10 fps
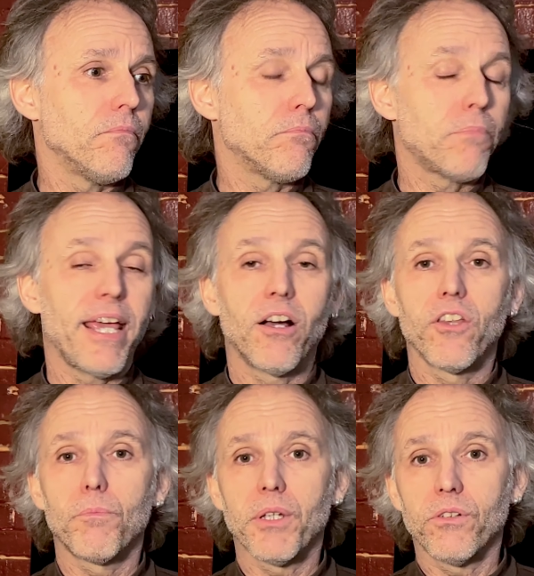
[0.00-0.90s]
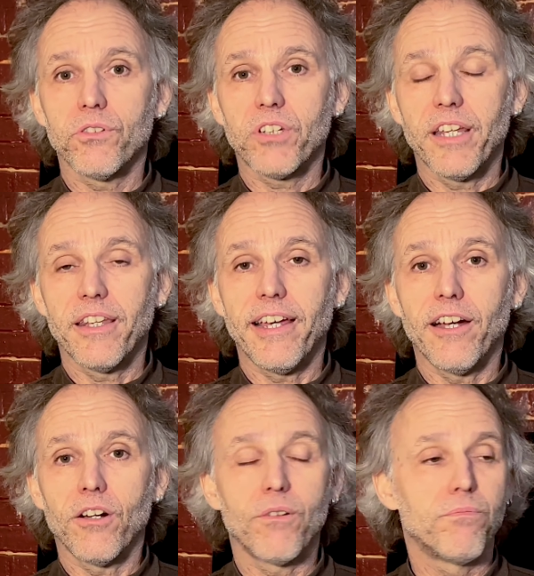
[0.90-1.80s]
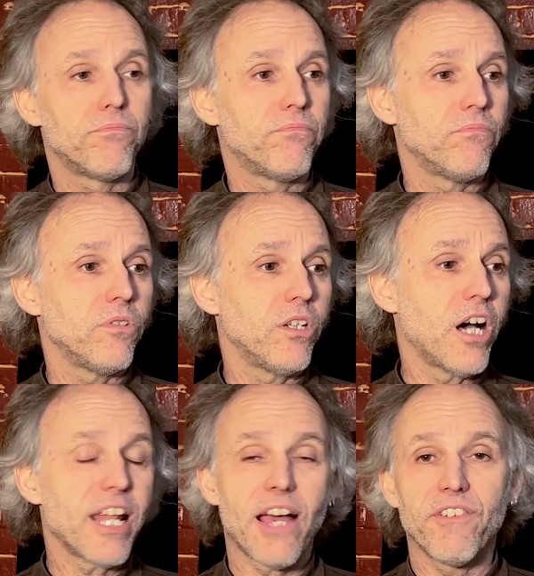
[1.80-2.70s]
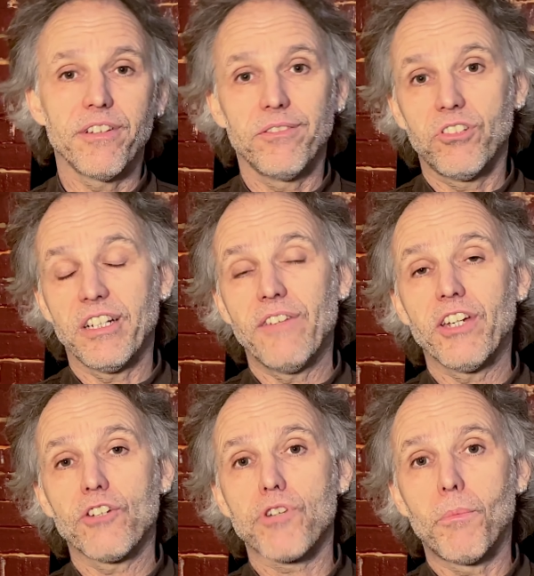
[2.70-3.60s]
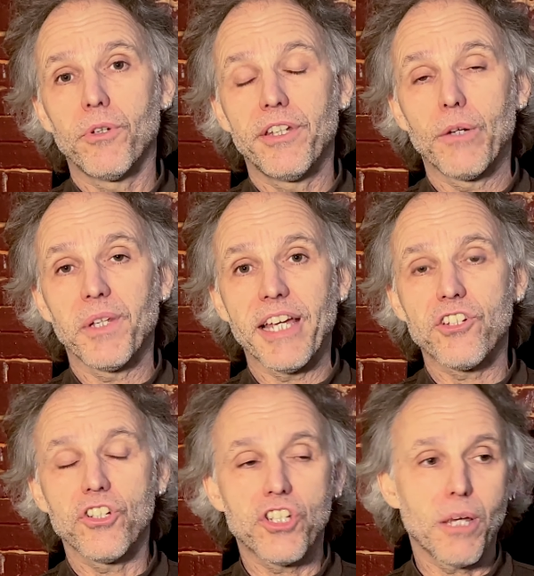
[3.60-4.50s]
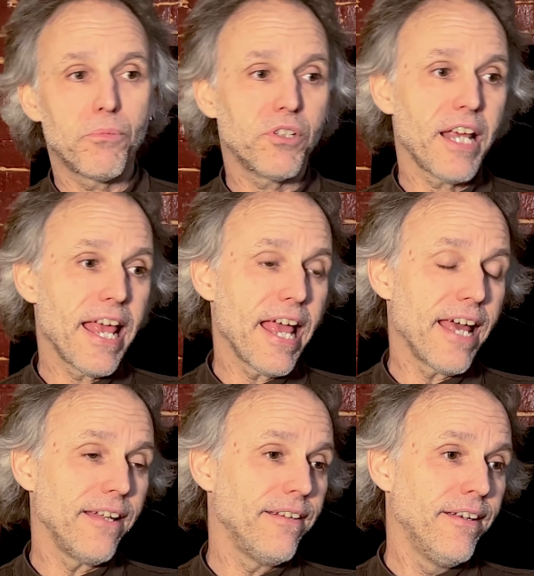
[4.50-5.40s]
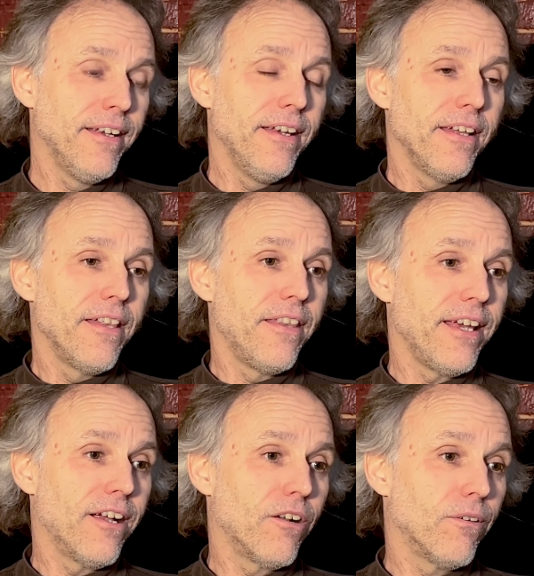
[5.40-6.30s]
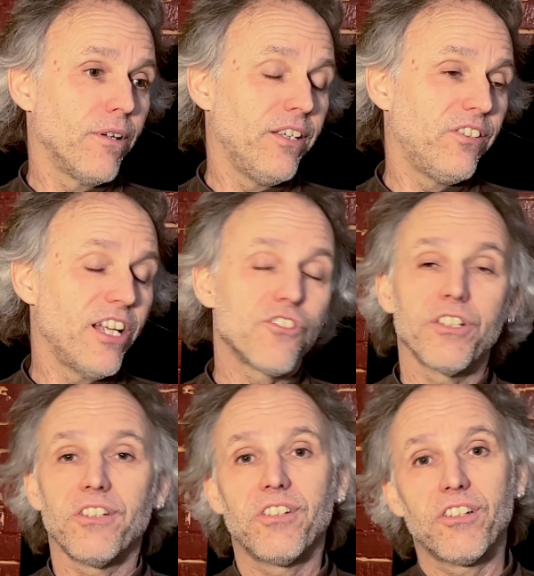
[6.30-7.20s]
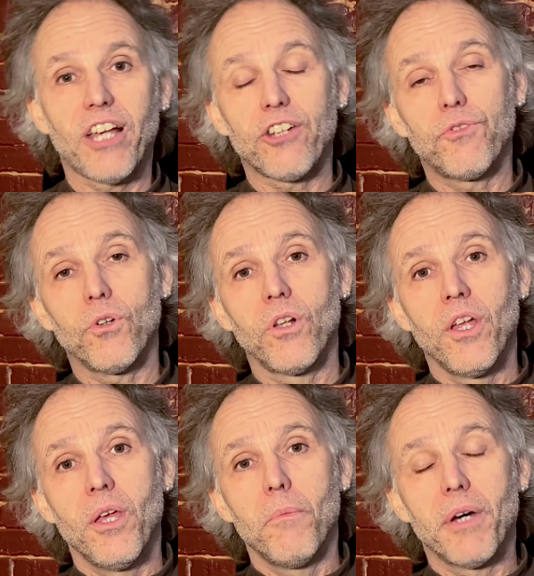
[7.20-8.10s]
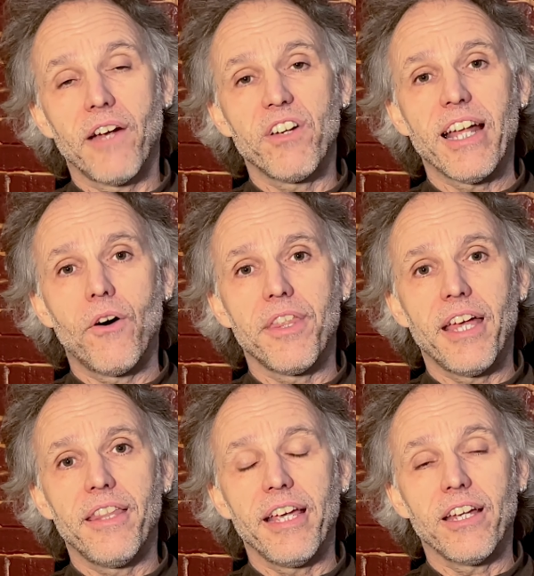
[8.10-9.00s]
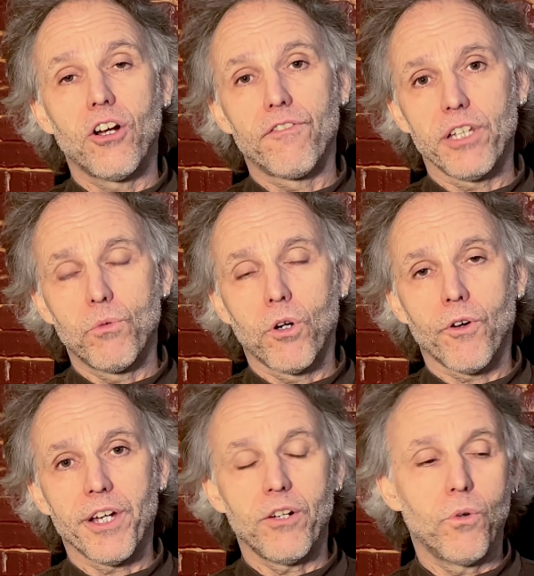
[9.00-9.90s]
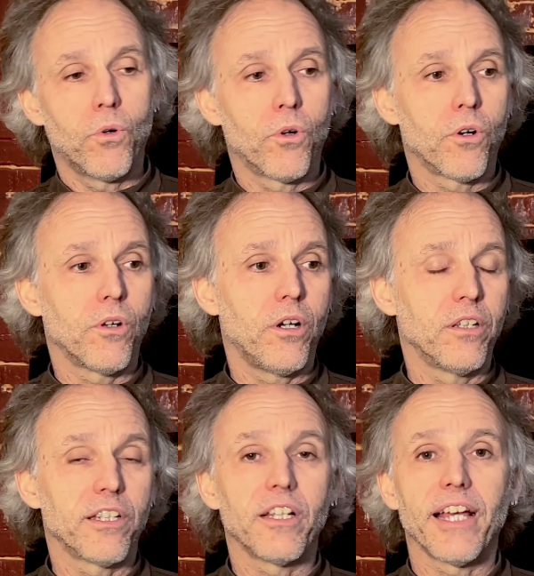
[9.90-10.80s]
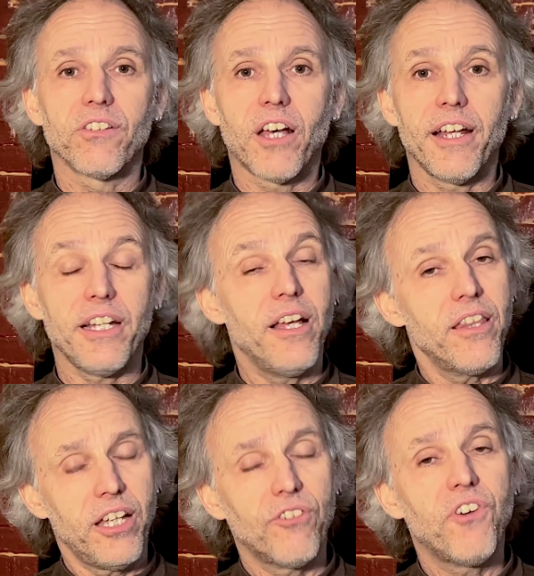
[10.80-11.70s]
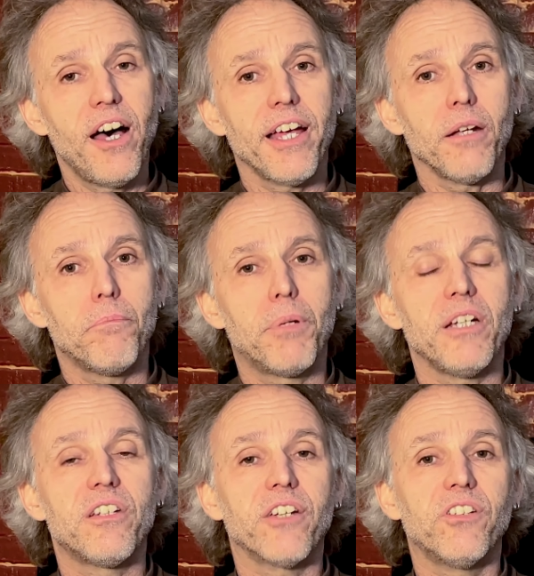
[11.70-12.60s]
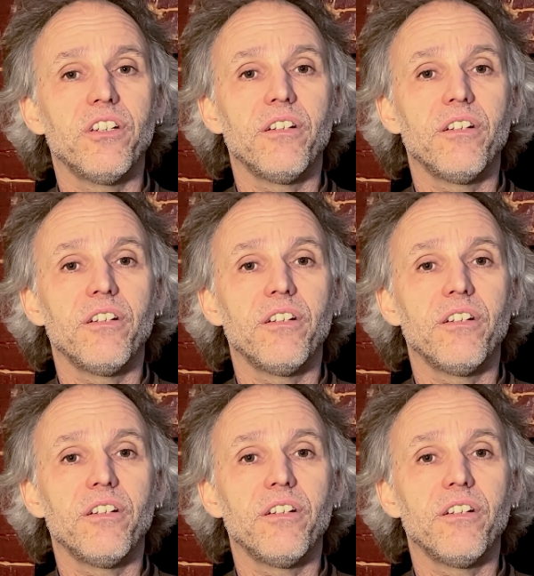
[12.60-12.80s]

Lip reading: paying all their bills and they're not having significant trouble in their relationships and they're essentially successful, but every now and then they get overly worried or a little anxiety. That's fine, but it doesn't